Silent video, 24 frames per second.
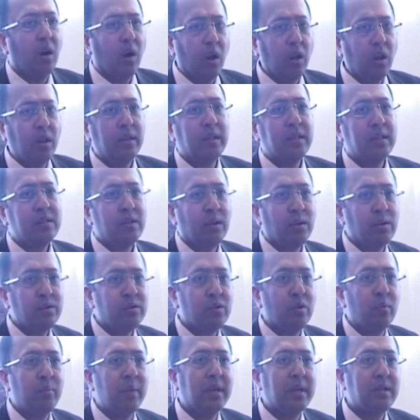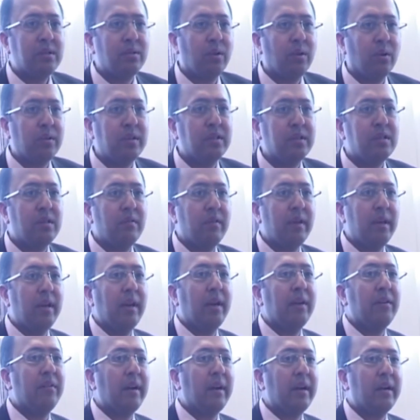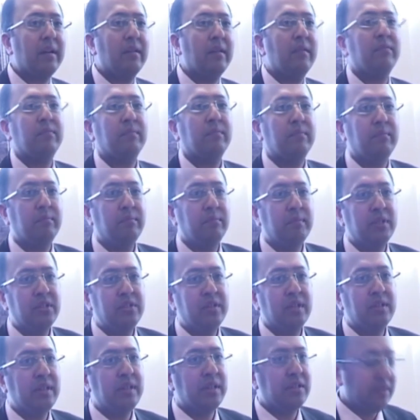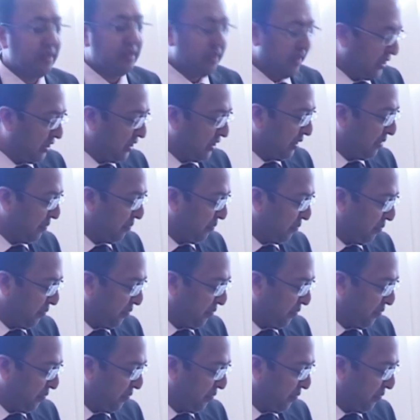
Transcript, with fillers: All this also makes Northeast a very attractive business destination.